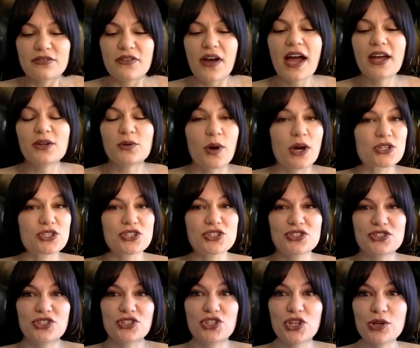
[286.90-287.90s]
Fan
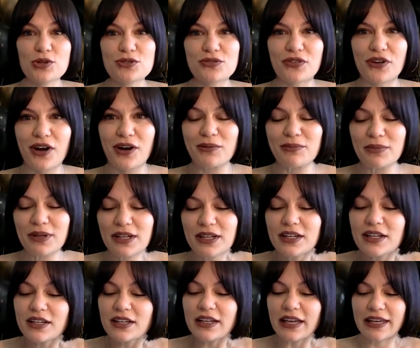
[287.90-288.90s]
questions to choose from
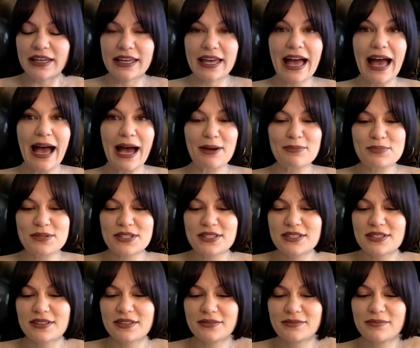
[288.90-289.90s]
in
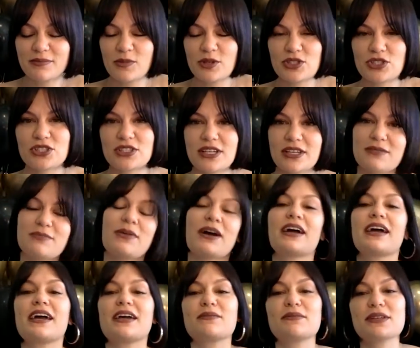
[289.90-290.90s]
caps, which in
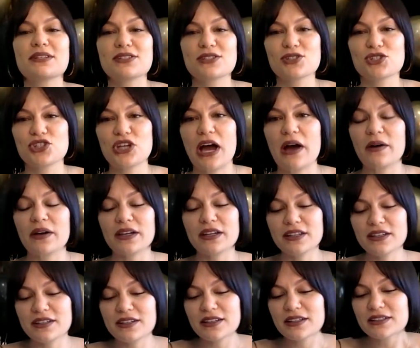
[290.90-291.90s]
my head means it's
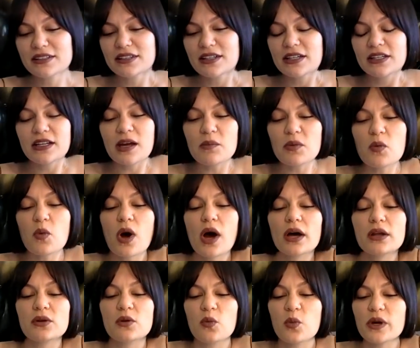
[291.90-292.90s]
shouted. Number
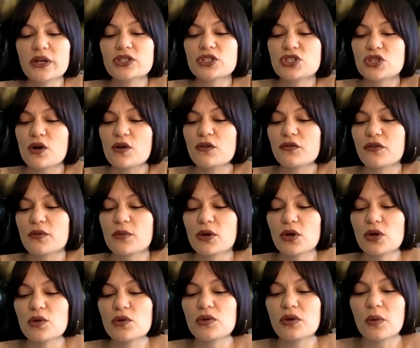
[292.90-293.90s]
1, which song from
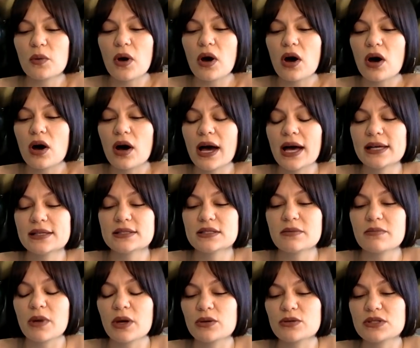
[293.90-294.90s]
Who You Are has
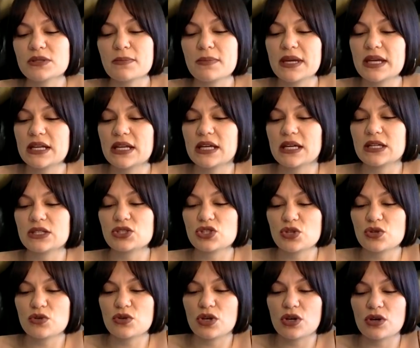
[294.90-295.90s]
the most meaning
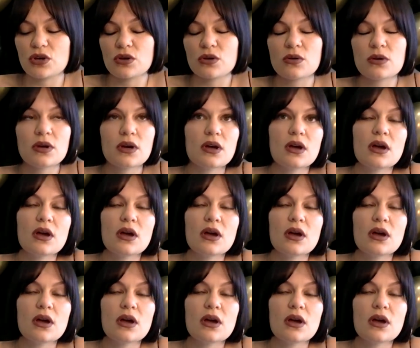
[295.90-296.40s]
to you?